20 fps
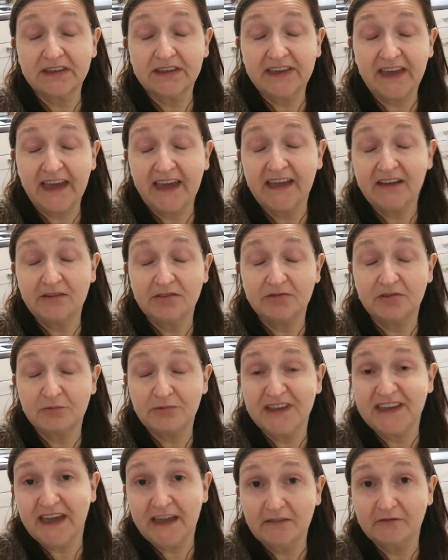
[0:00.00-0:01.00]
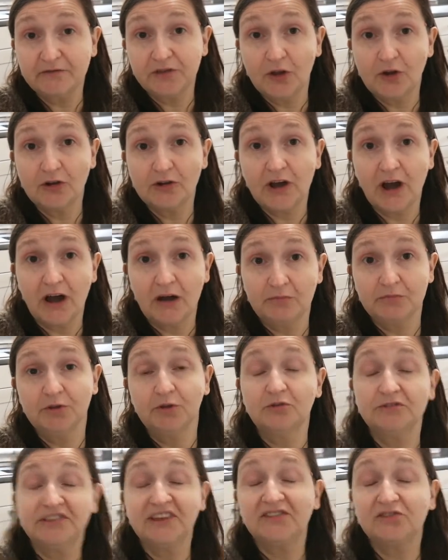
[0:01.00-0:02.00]
get the weekend vlog
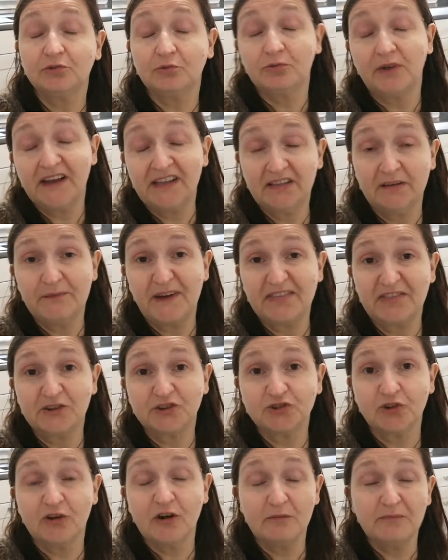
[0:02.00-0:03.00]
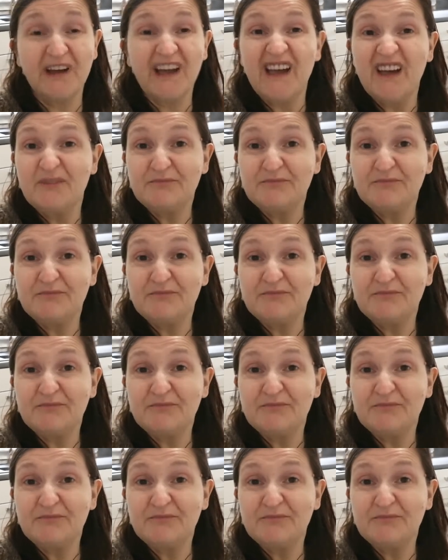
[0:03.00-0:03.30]
uploaded while I'm at the shop.